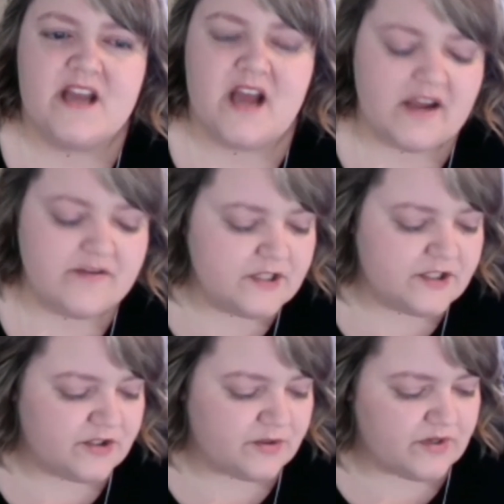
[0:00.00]
I have
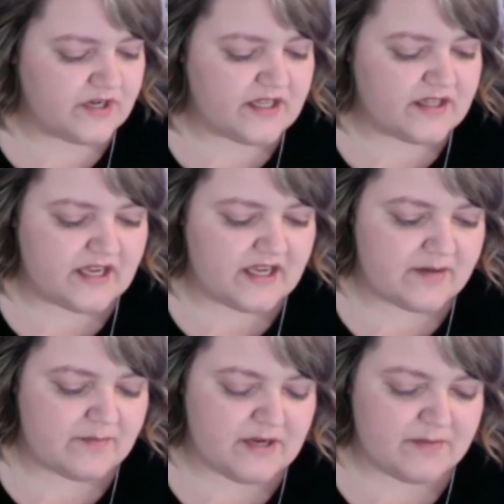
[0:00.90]
this story
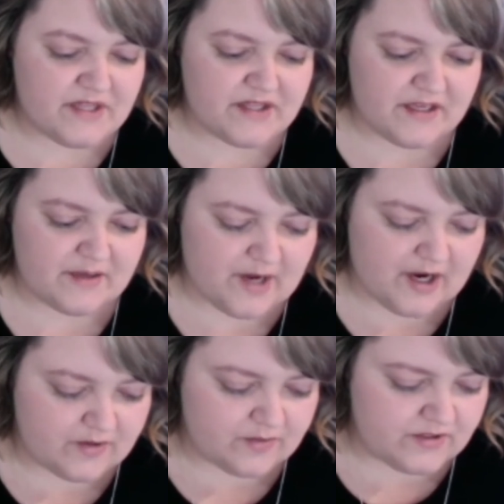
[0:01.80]
that made me think
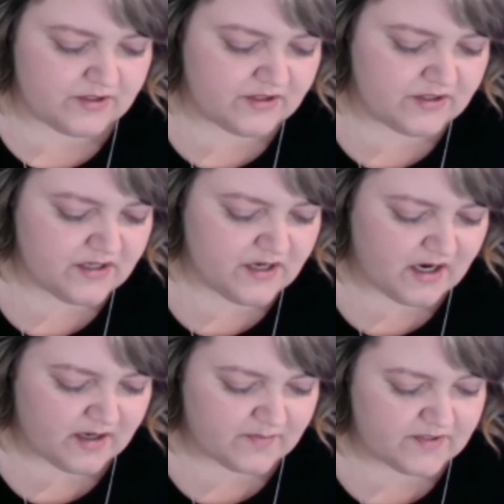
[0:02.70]
about
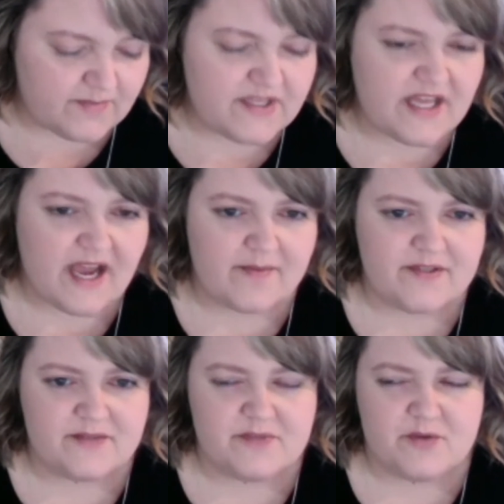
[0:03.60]
something that
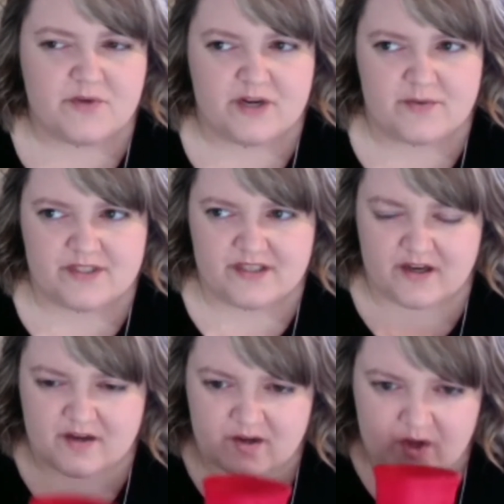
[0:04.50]
happened to me when I was
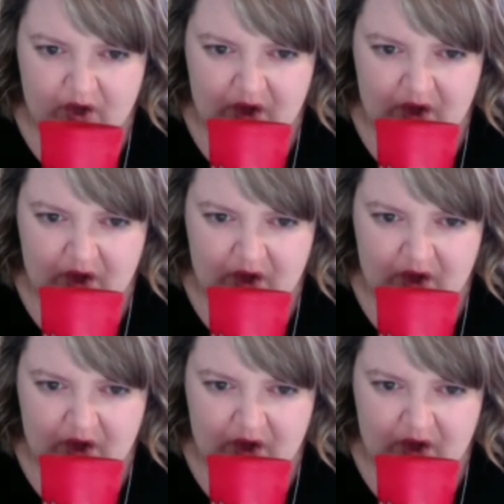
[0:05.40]
young.